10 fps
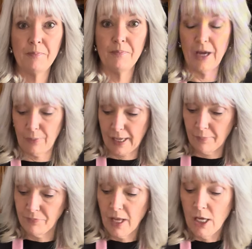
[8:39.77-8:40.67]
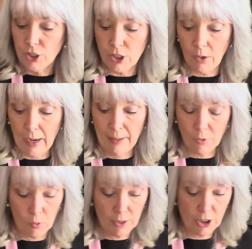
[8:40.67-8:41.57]
There we go. So I'm
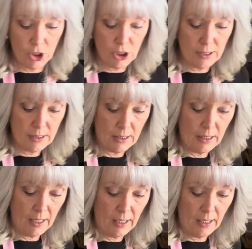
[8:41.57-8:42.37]
going to just